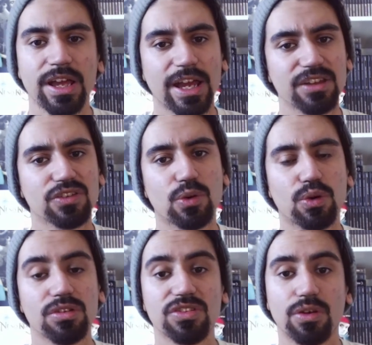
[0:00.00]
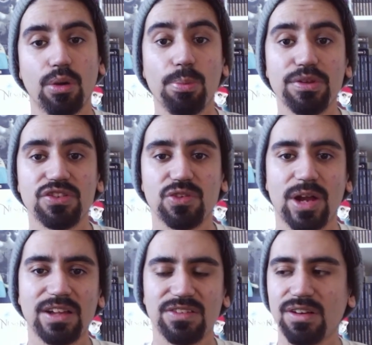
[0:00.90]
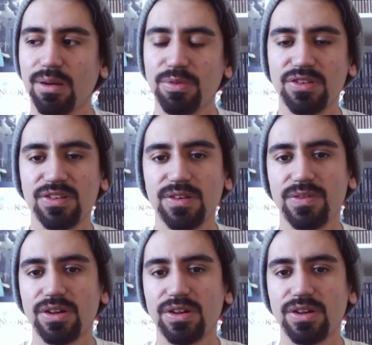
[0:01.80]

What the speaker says: At its core, it's an open strategy RPG,